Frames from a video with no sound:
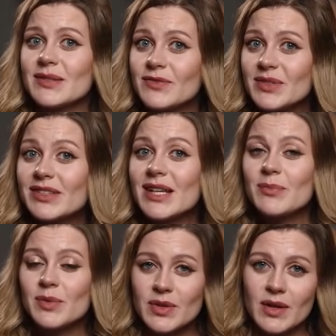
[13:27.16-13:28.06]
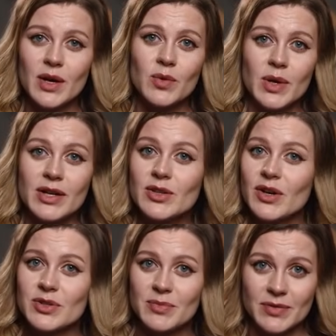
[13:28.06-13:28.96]
For example, one
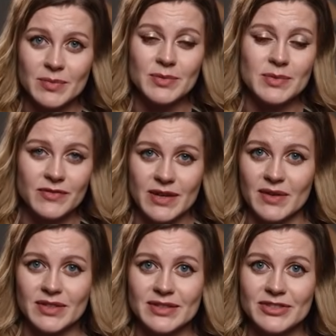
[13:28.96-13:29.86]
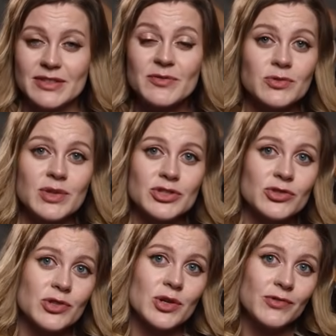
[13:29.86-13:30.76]
document might be found at the Civil
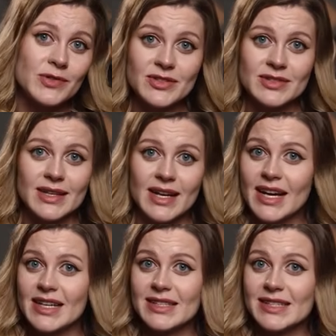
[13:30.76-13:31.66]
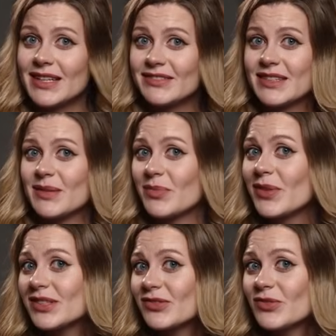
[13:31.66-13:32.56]
Registry Office, and the next step will
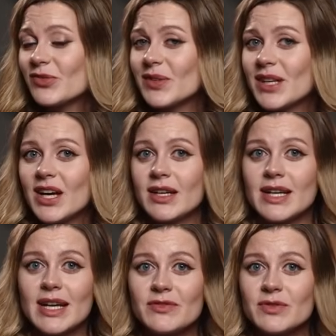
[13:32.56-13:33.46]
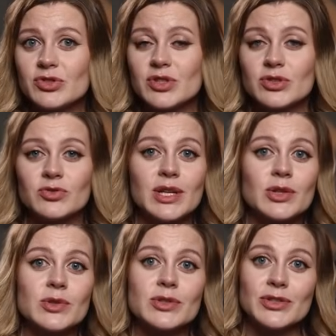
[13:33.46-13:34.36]
lead you to an archive or church
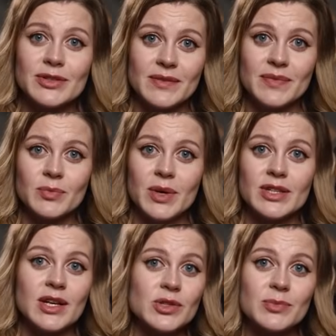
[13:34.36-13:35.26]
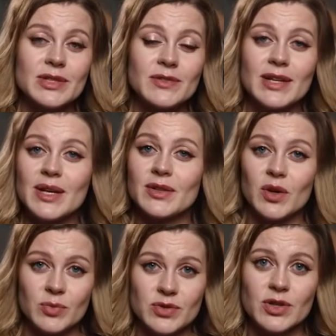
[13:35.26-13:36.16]
records. One document found
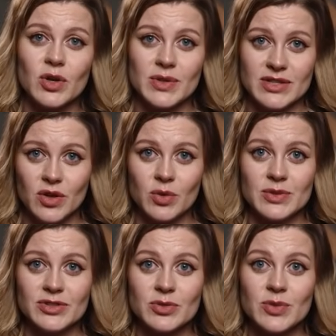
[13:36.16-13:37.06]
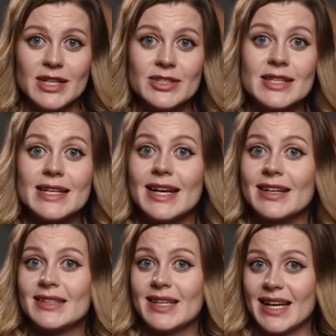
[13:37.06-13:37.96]
almost always opens the way to the
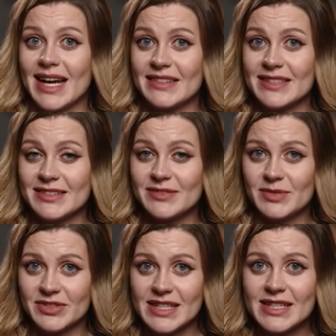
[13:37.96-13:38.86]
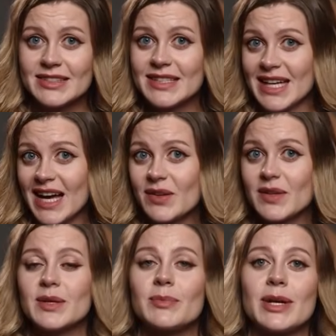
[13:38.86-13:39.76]
next, and this is precisely how
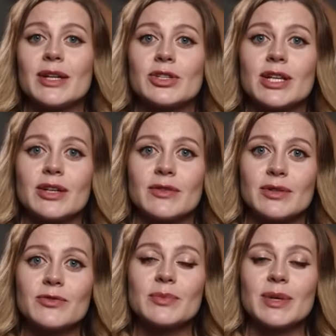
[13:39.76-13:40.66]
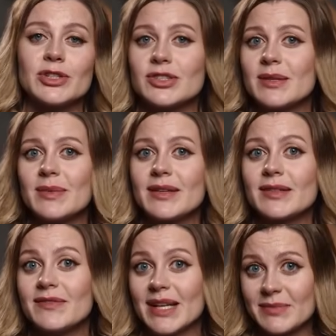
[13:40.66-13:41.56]
a complete chain of information about
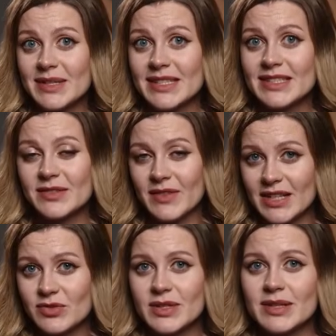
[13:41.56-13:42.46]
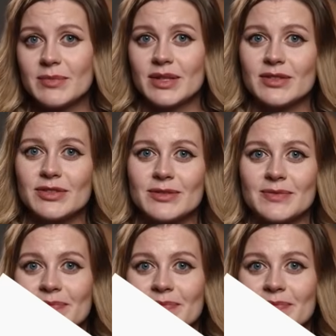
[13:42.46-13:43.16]
the family is gradually built.